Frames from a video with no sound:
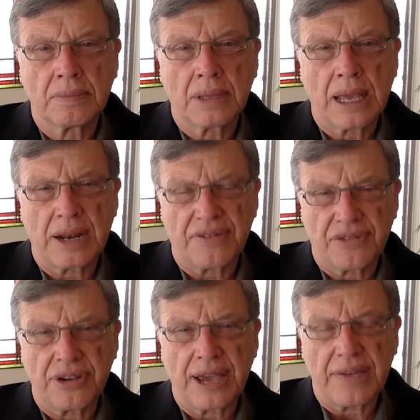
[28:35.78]
have
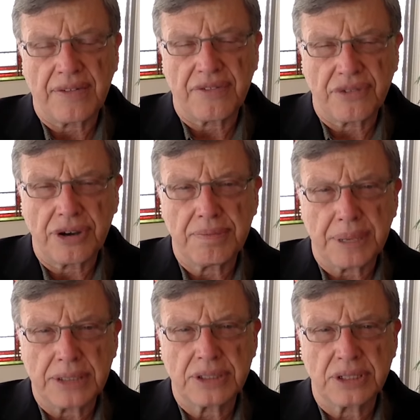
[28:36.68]
a
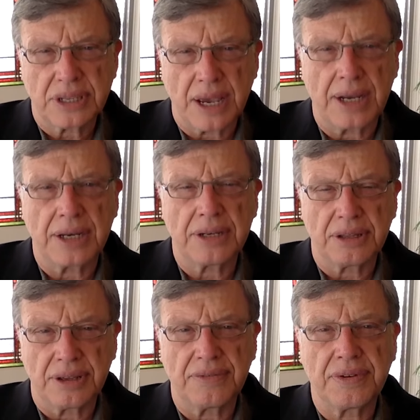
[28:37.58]
freedom-based society to
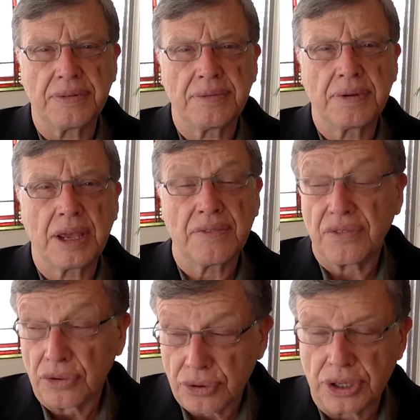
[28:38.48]
live in and
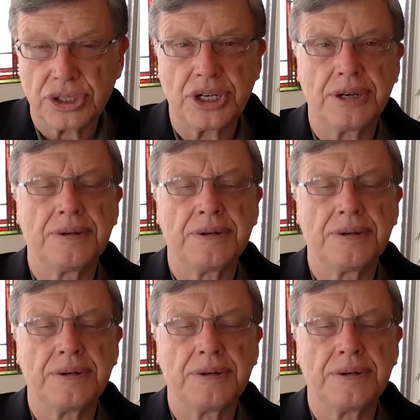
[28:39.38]
flourish in.